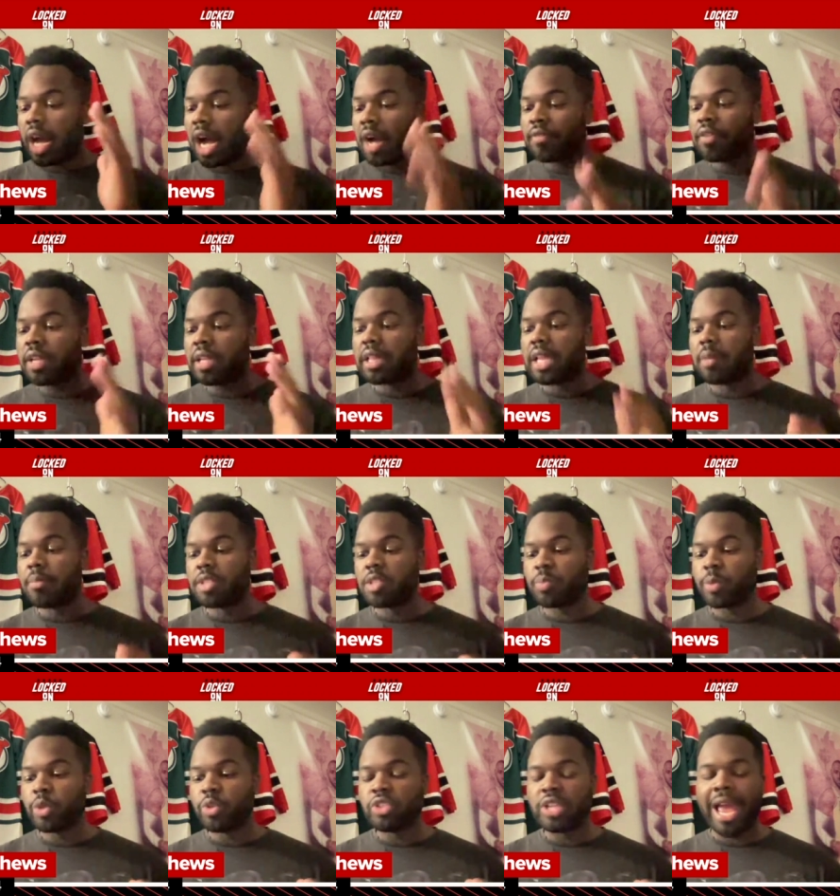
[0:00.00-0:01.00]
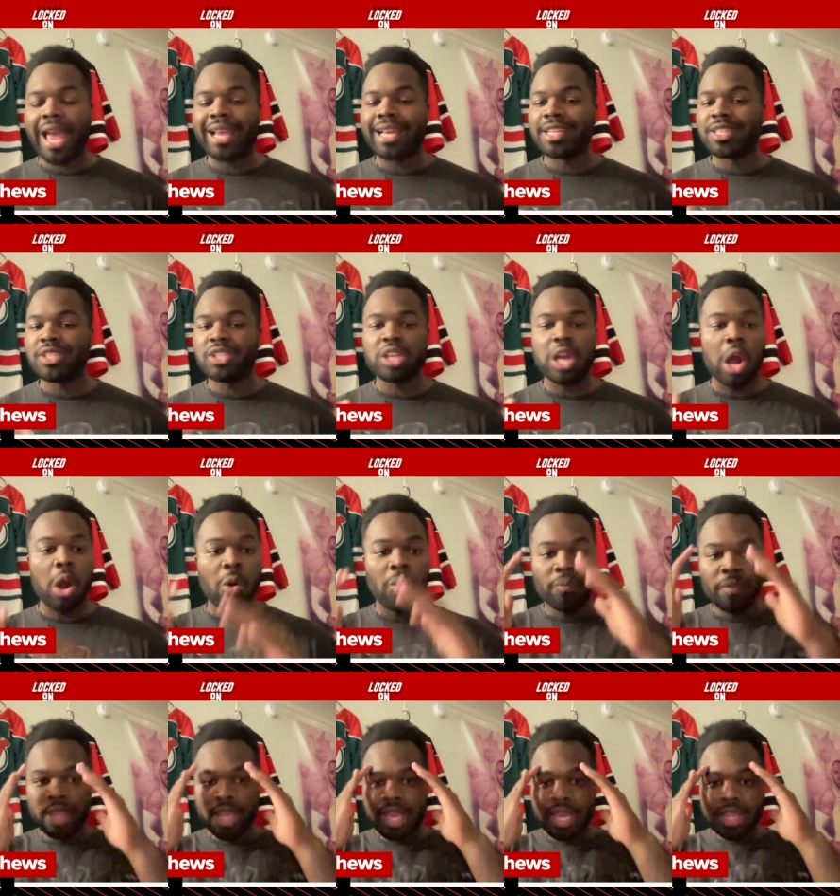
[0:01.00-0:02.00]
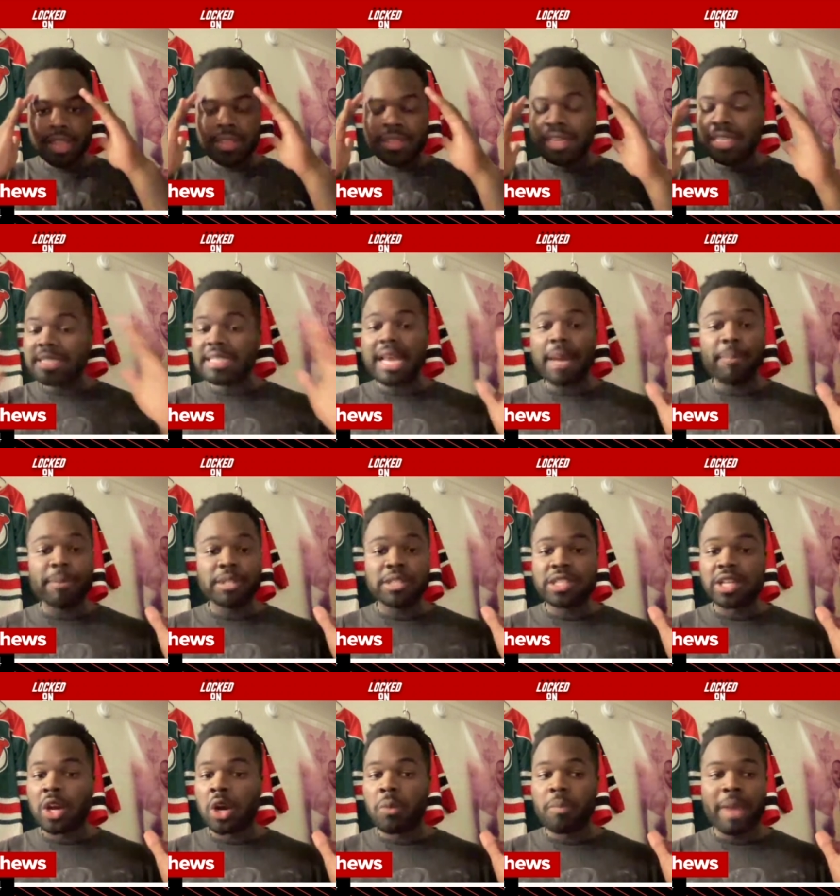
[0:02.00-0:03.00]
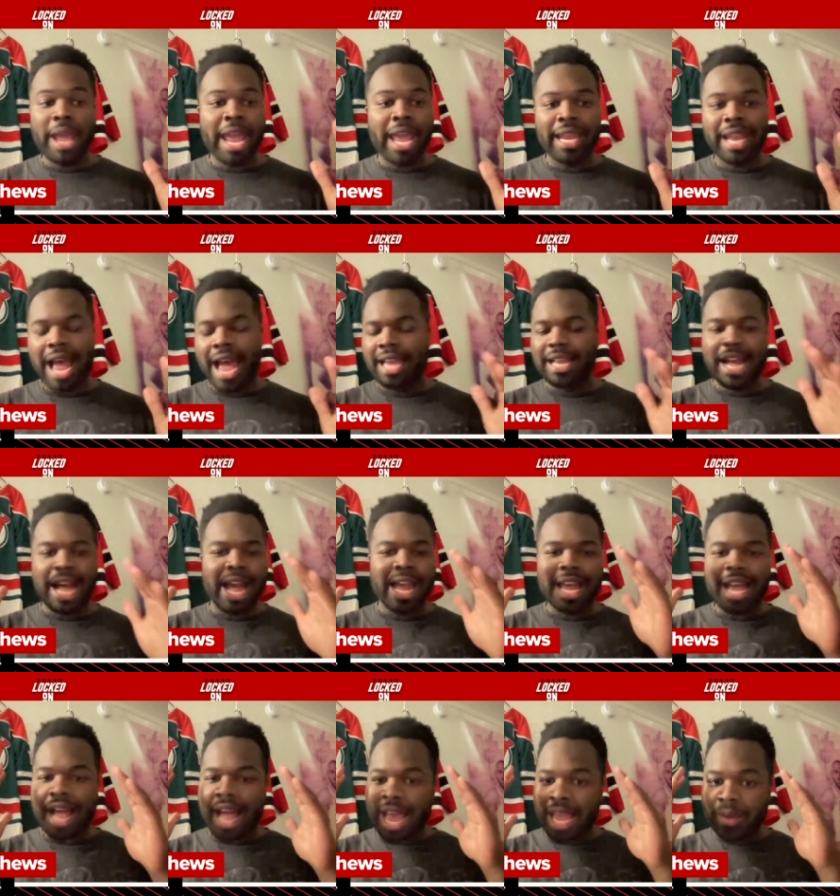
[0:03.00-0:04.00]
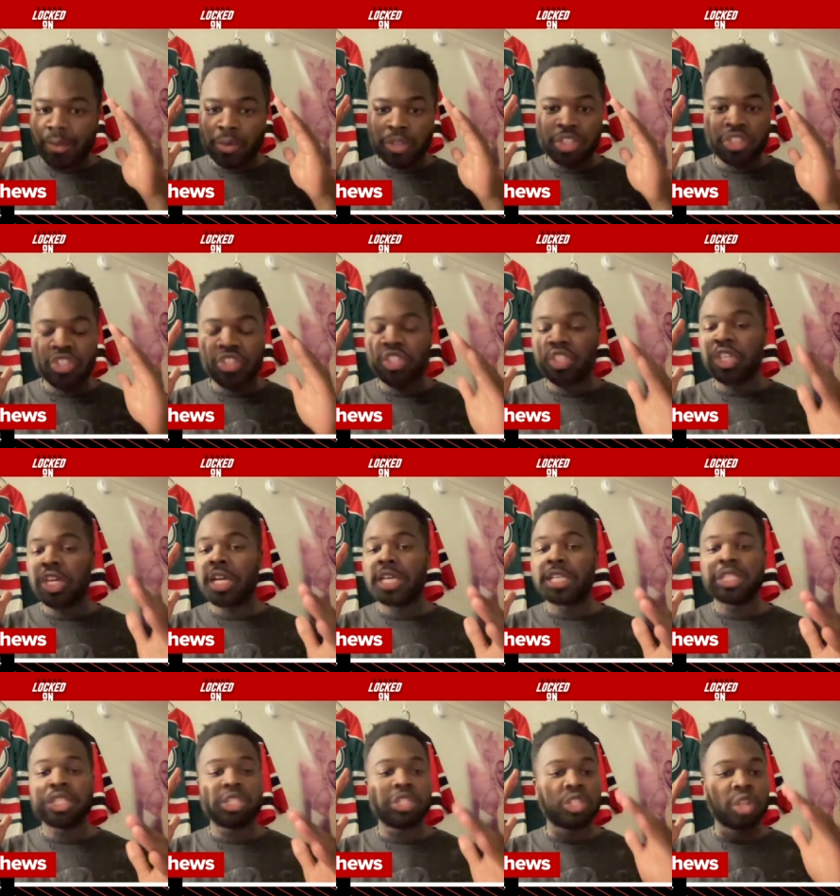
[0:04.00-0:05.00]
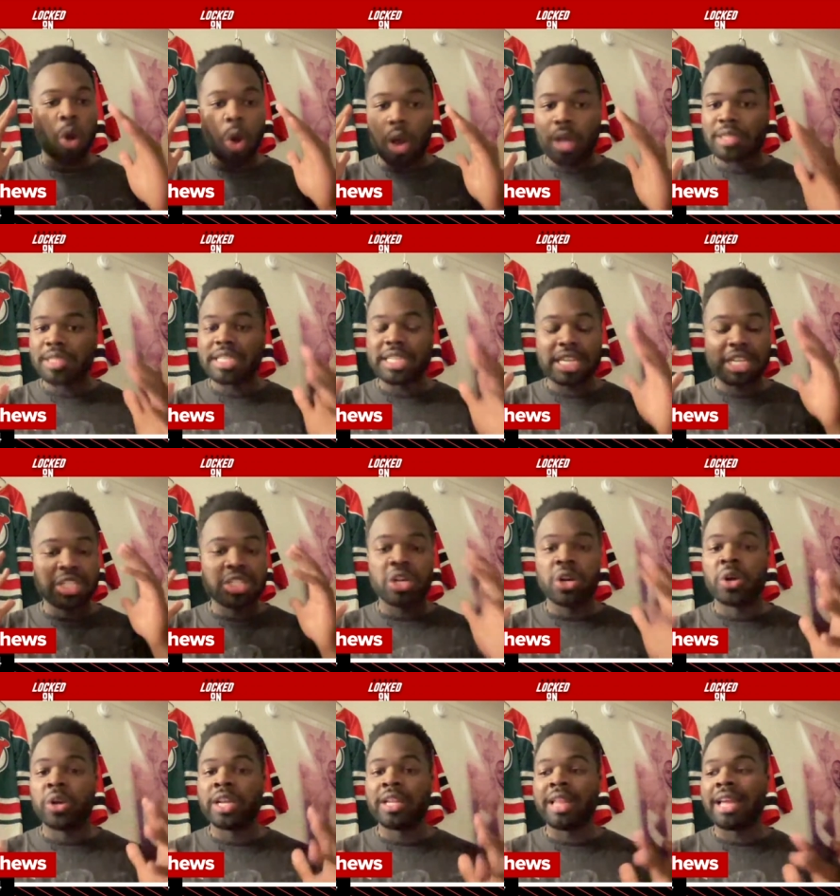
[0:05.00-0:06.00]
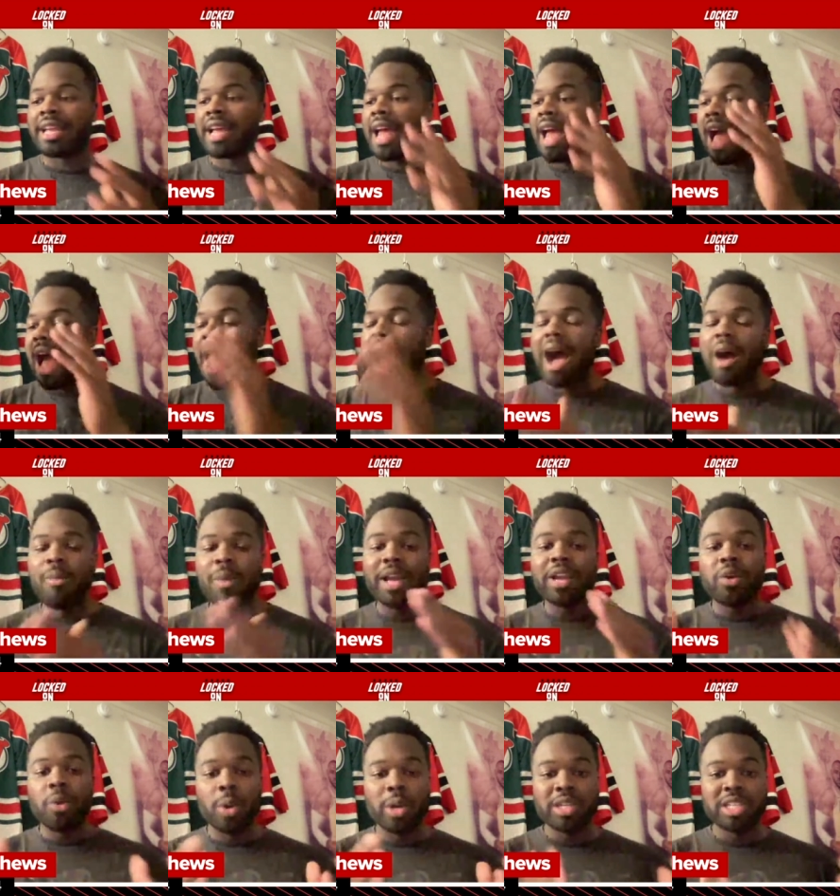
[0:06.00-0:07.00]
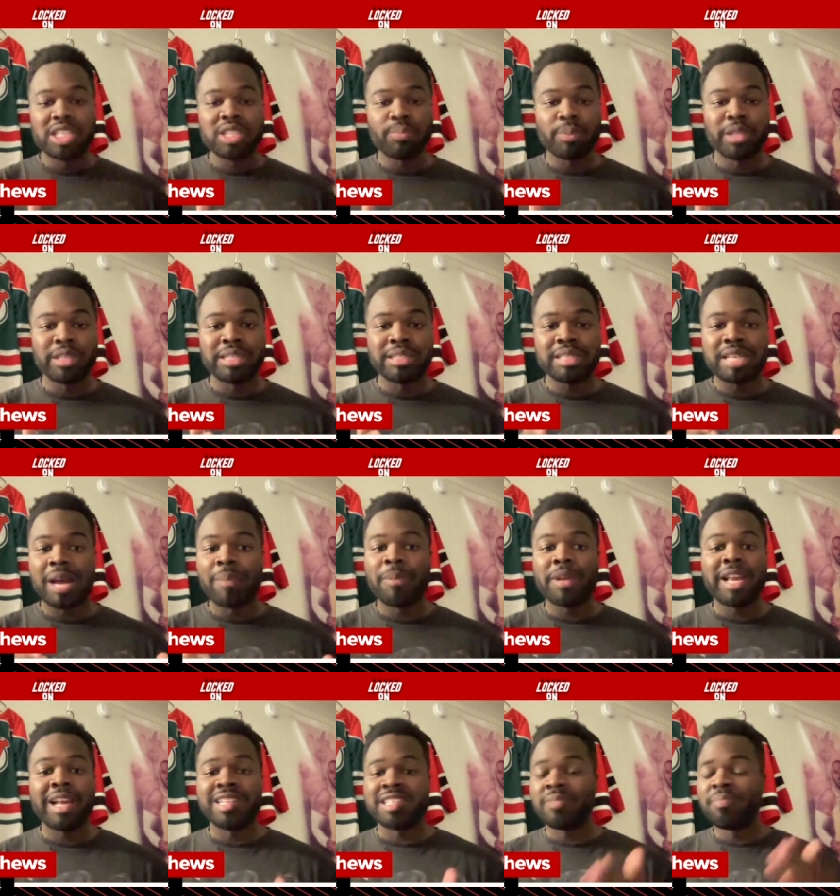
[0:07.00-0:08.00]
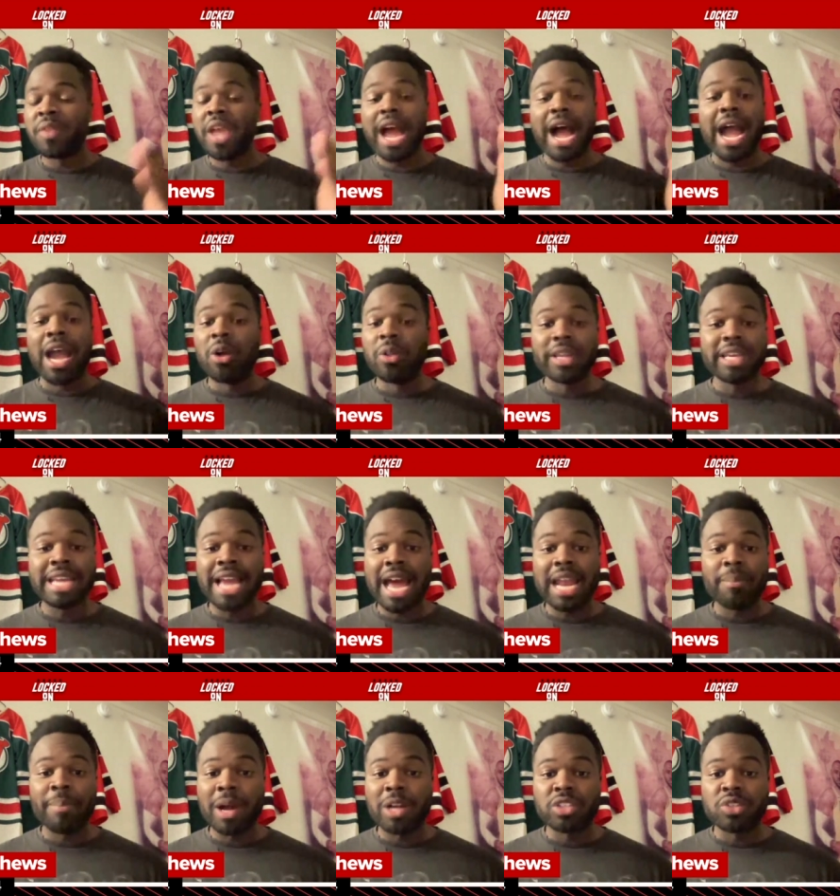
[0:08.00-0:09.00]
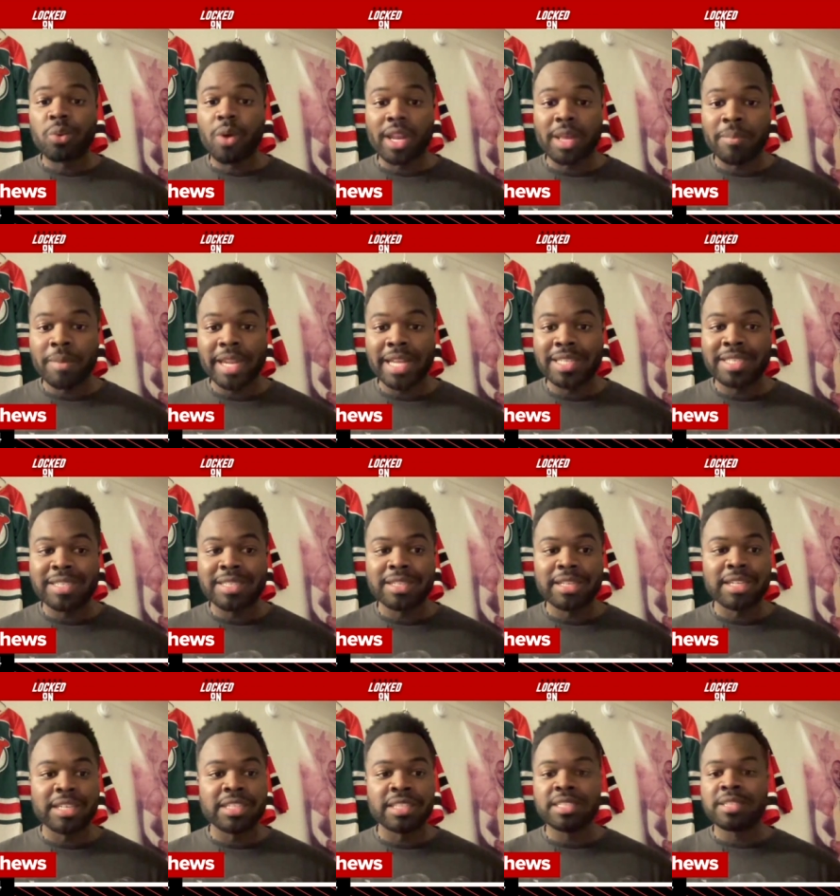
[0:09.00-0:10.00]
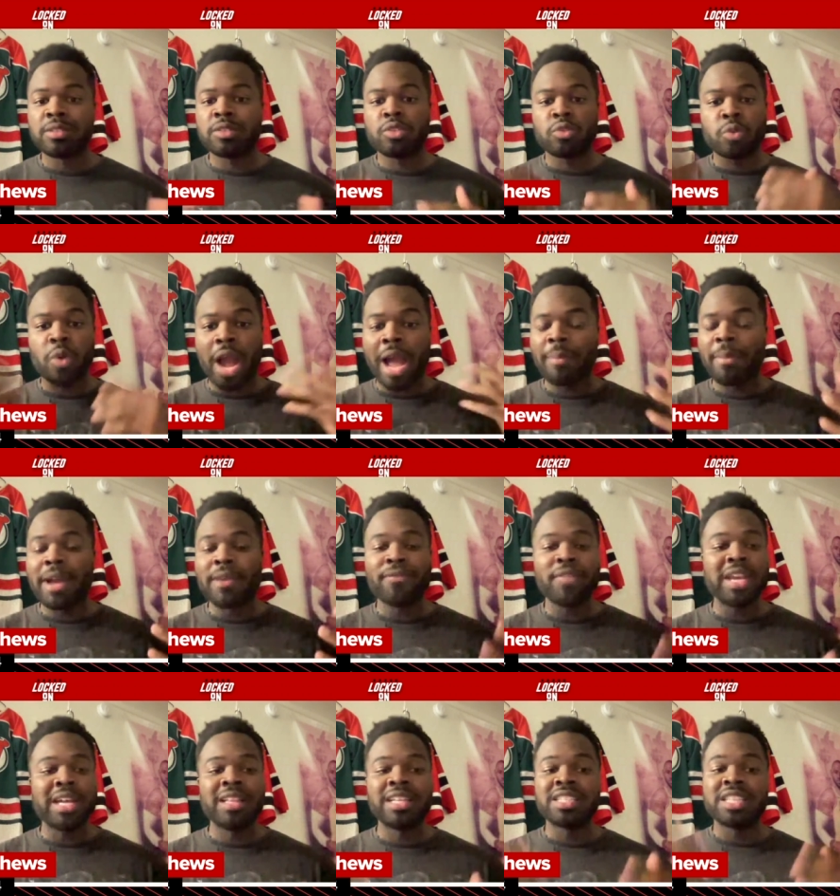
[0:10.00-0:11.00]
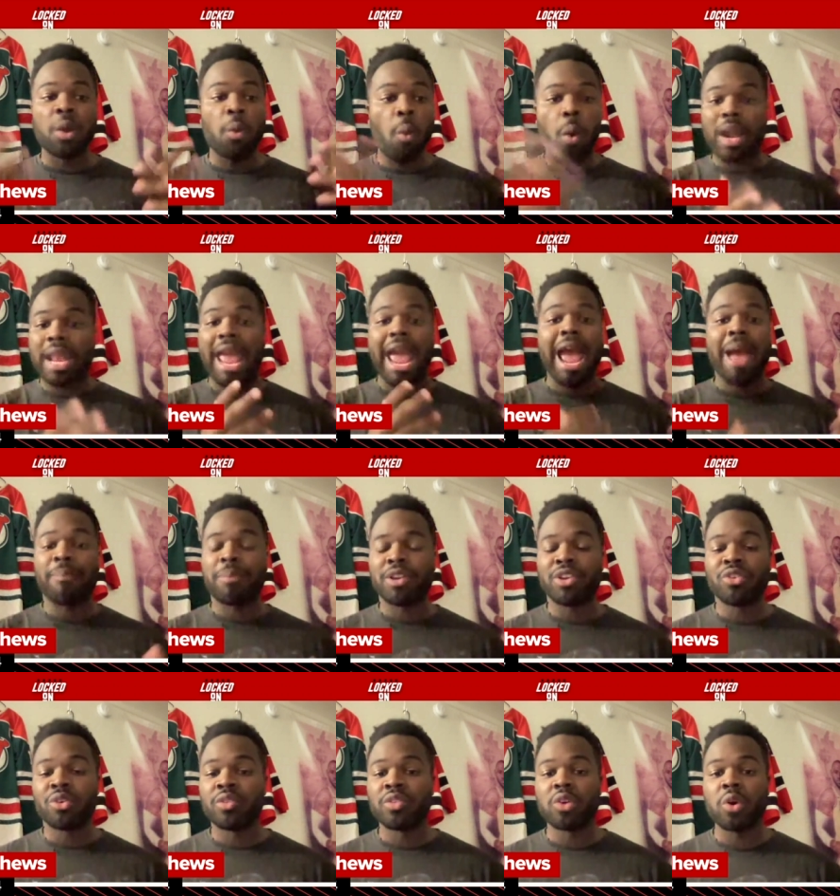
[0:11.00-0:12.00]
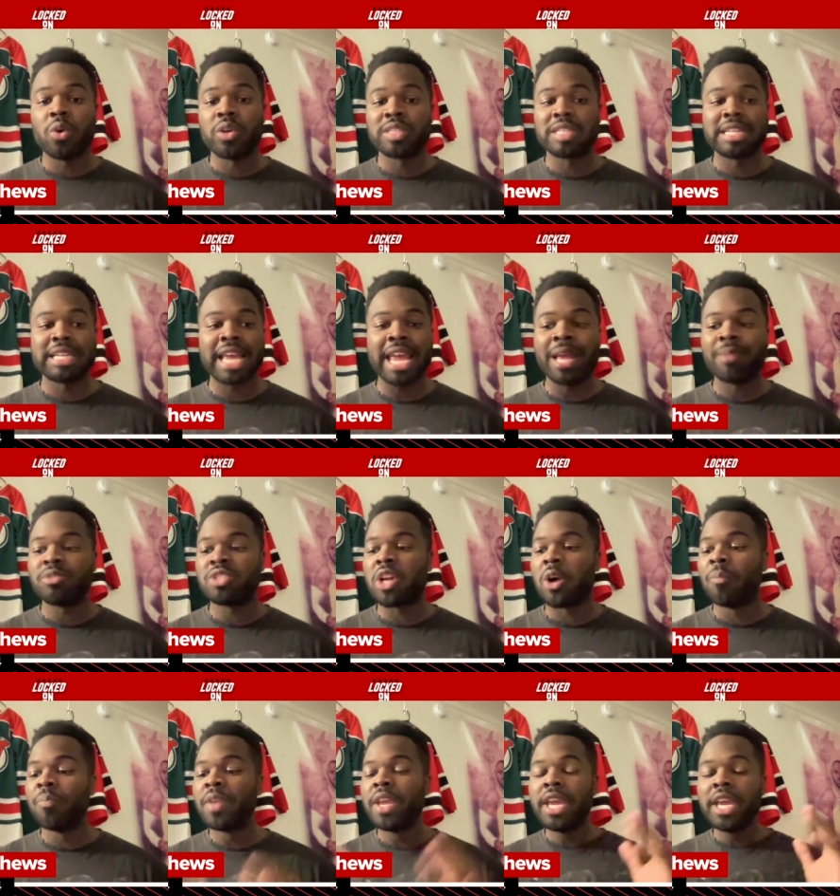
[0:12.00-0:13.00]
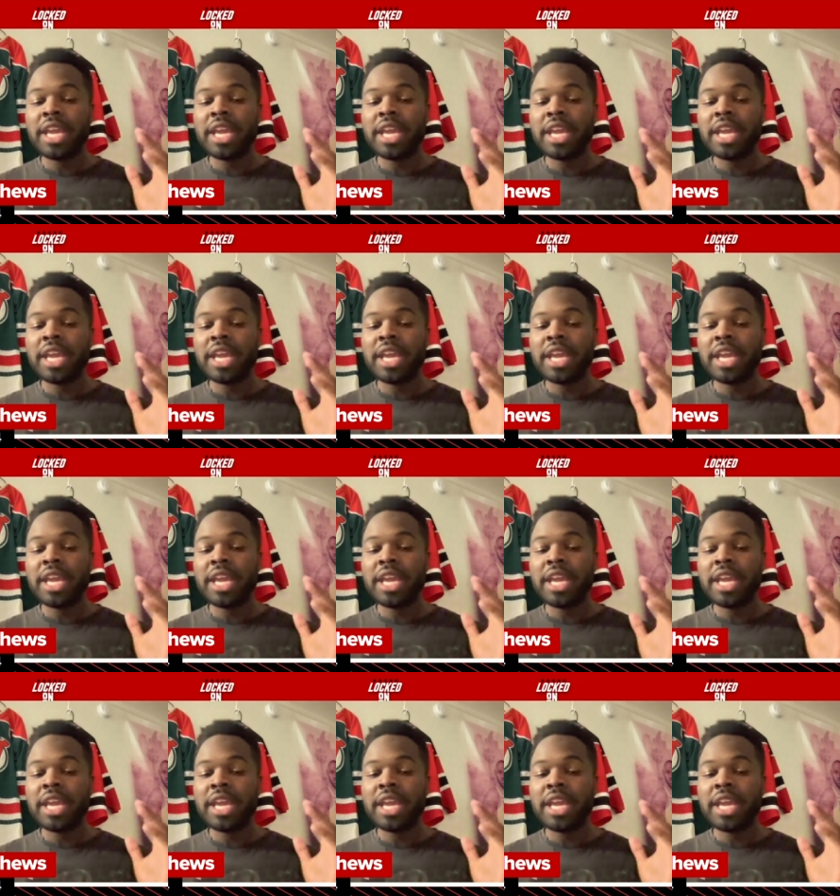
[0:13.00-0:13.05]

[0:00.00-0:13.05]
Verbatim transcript: of the Columbus Blue Jackets. So this episode, man, I, I, I was just tossing and turning like, how am I going to split this up? Because I only got about twenty minutes to describe my feelings and what happened during the course of the game. So